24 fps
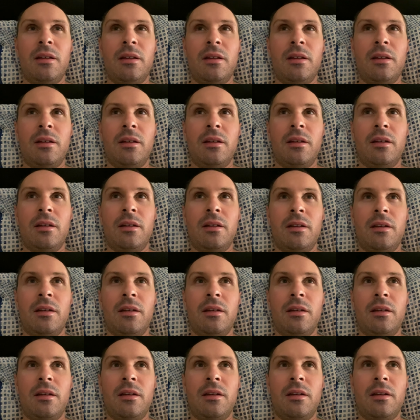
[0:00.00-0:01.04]

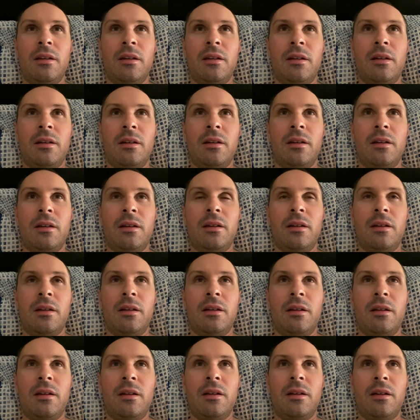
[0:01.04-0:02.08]

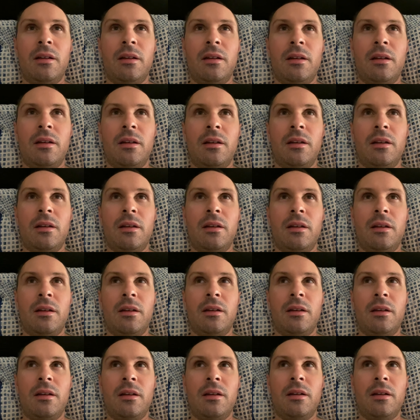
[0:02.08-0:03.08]
No one is speaking in this clip.